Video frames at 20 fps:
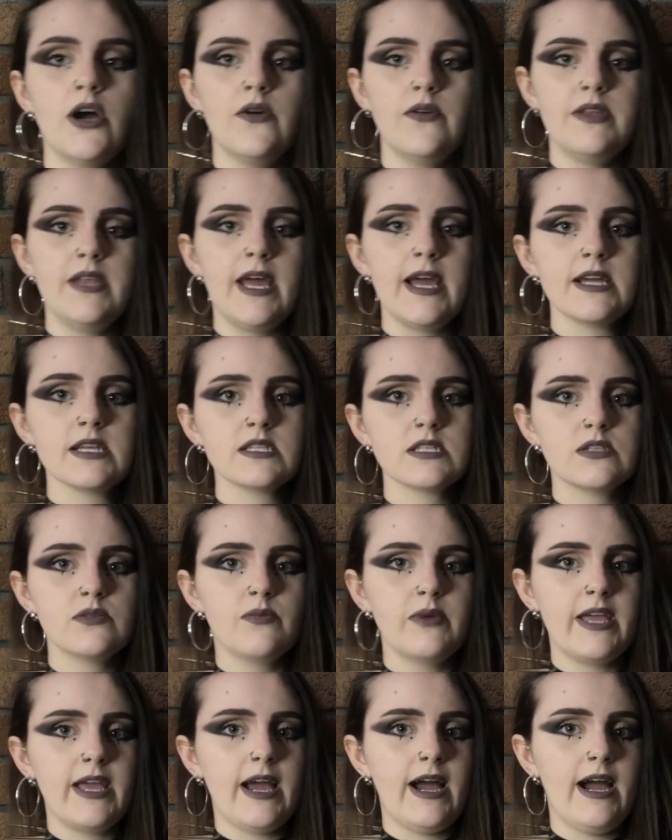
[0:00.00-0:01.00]
next we
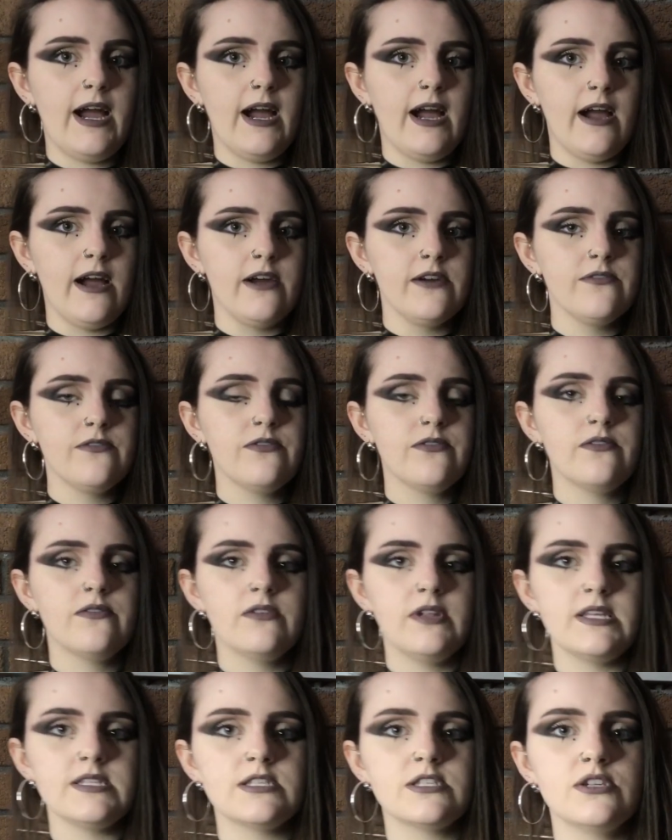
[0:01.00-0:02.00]
have,
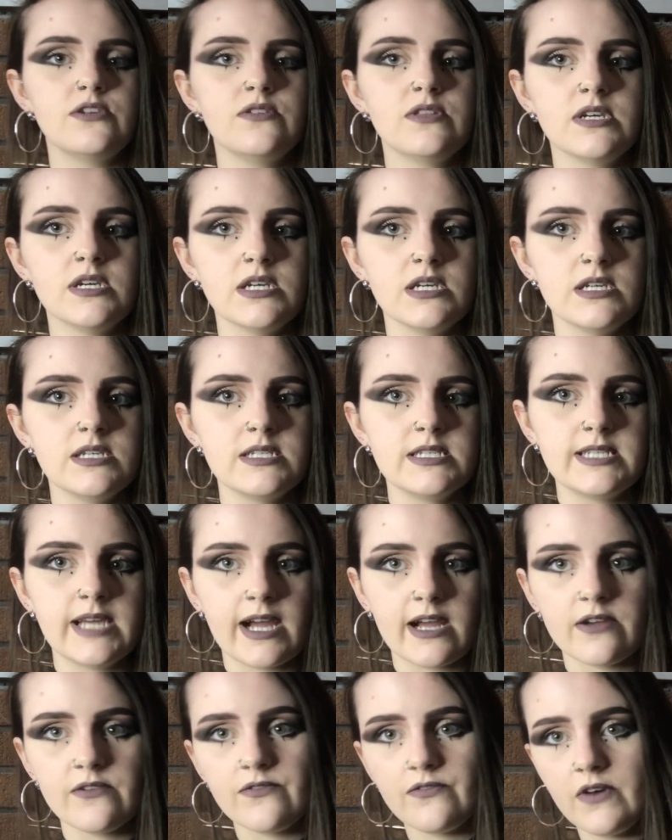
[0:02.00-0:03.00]
let's do the
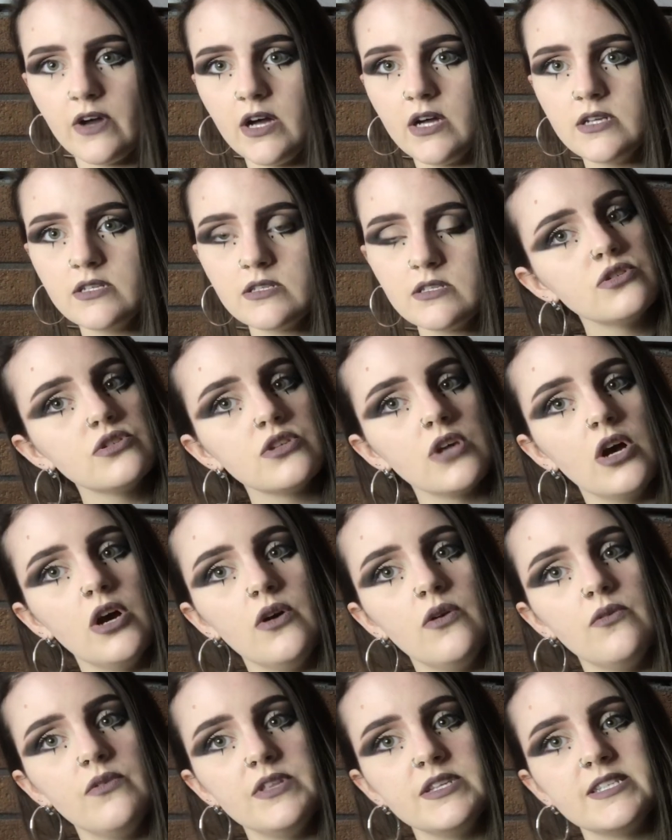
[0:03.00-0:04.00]
dagger first.
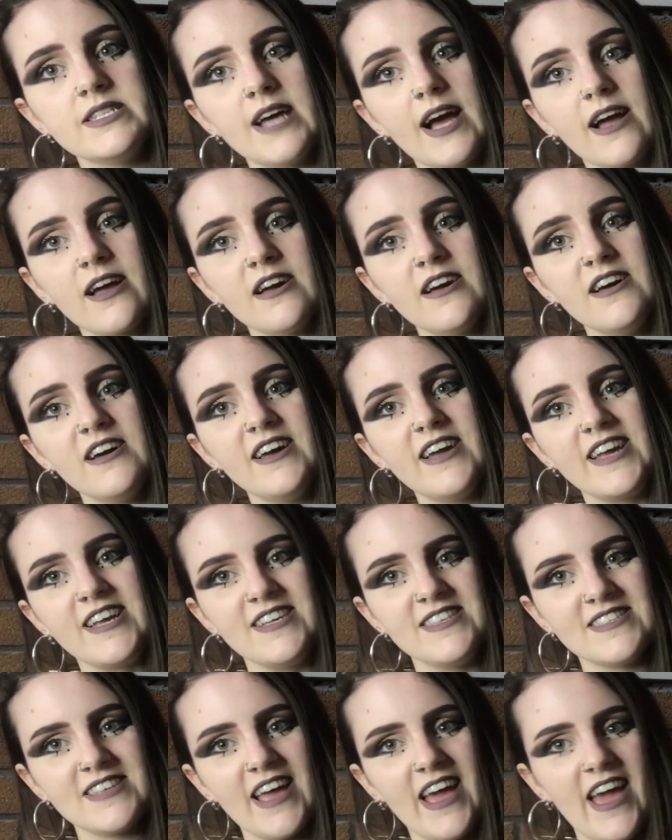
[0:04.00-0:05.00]
So the dagger
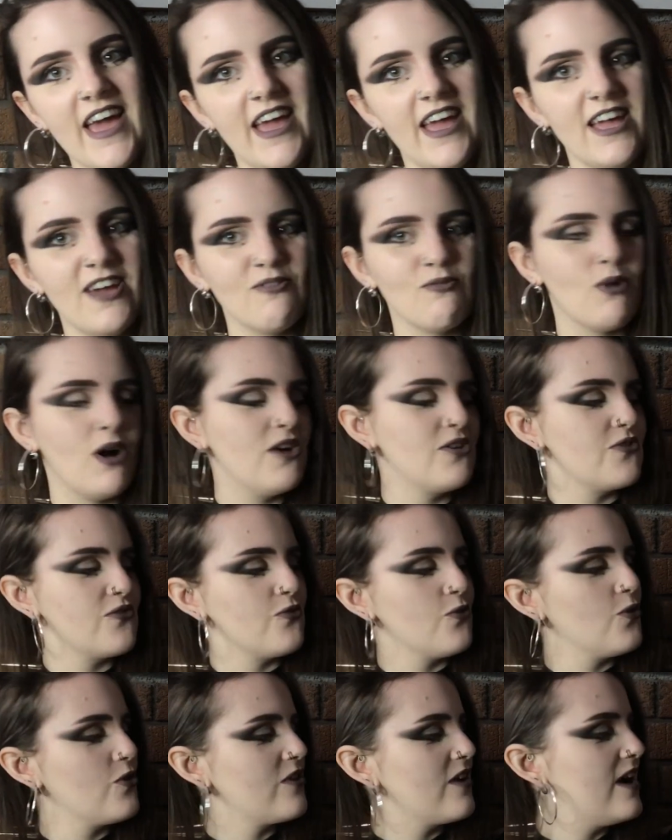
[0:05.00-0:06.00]
is a World of
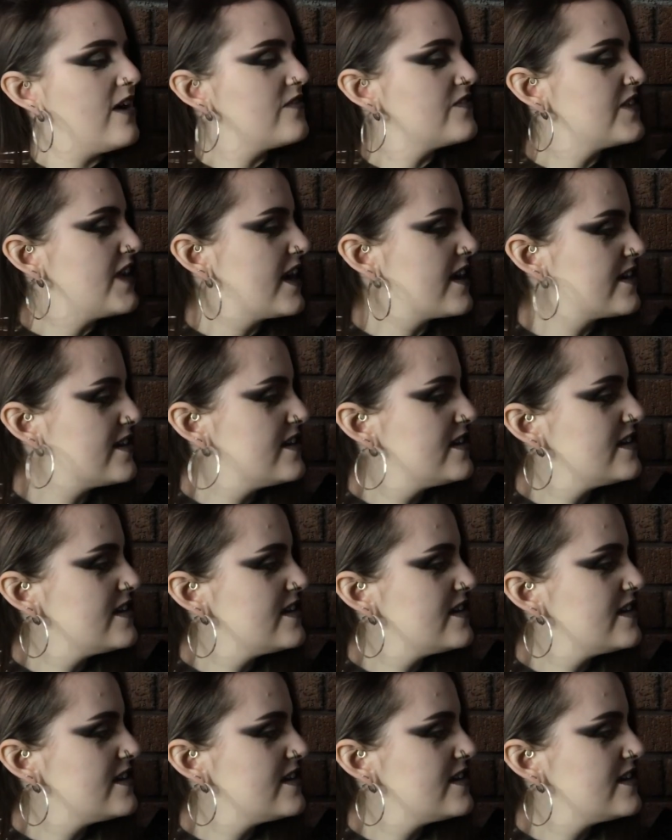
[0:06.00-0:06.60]
Warcraft dagger.